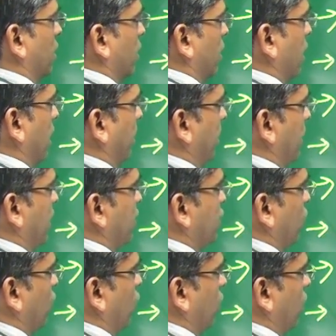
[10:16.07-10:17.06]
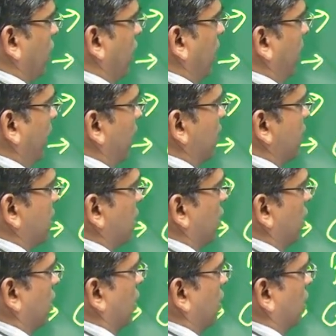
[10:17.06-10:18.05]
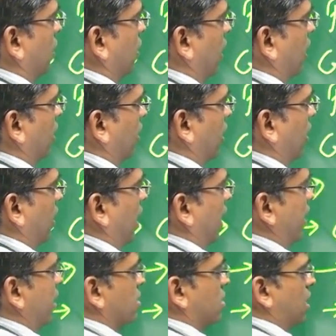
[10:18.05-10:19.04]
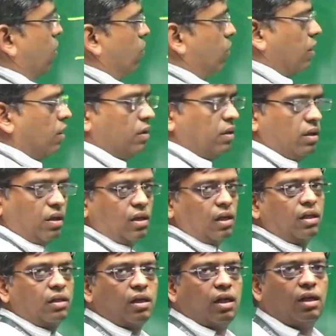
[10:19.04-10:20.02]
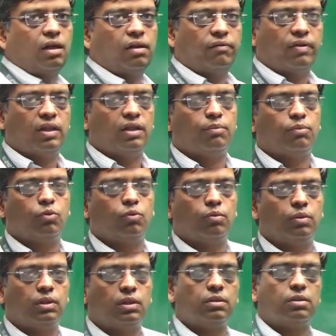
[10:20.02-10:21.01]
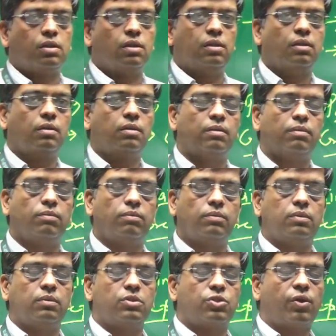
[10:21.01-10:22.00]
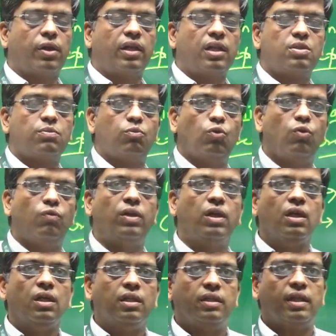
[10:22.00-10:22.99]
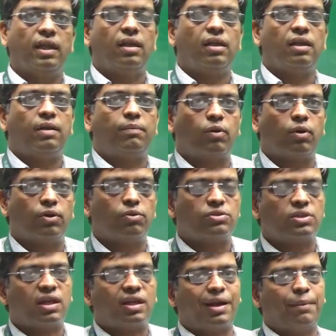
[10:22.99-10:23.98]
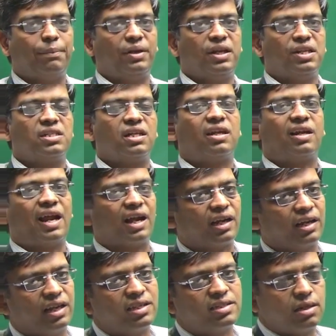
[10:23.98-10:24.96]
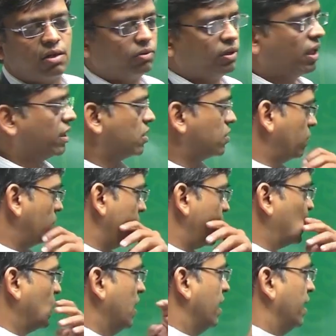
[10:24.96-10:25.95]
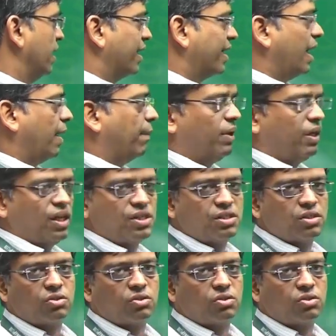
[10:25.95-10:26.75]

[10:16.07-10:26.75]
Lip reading: What are crepitation? The cut like sound. The cut when the joint is moved, then it produces a crepitation, crackling sound, that is known as crepitation.